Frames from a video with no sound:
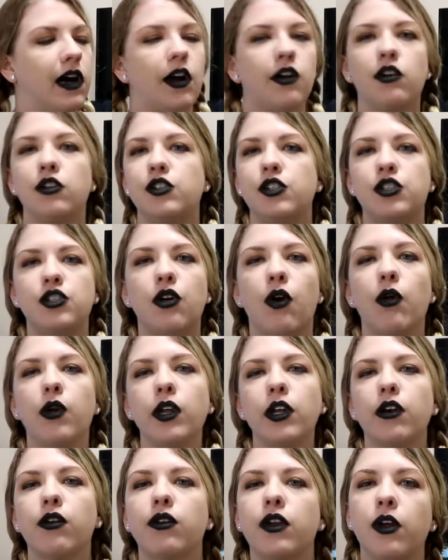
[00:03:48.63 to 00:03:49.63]

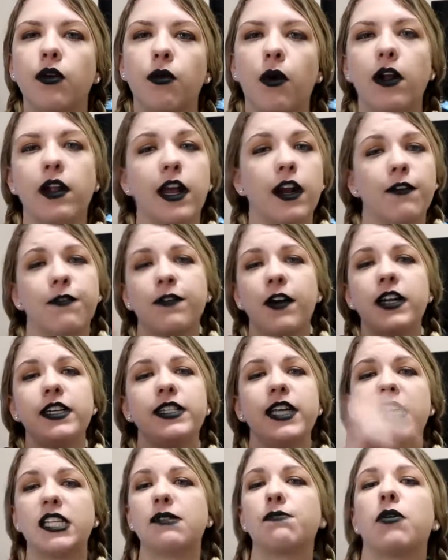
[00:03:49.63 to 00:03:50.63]
custodial can work it, a
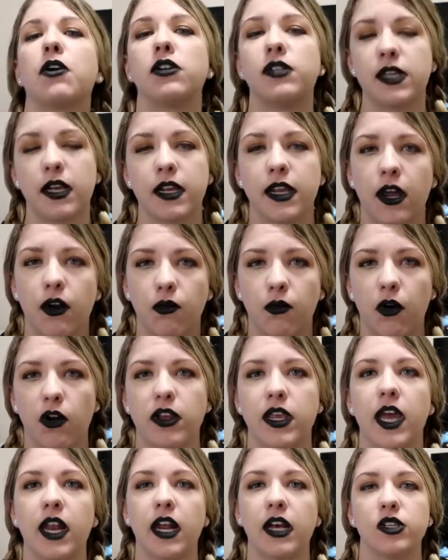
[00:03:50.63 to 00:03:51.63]
front desk person can
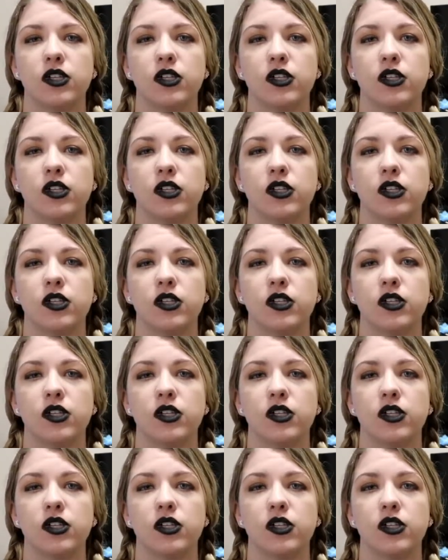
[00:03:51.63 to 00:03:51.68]
work it.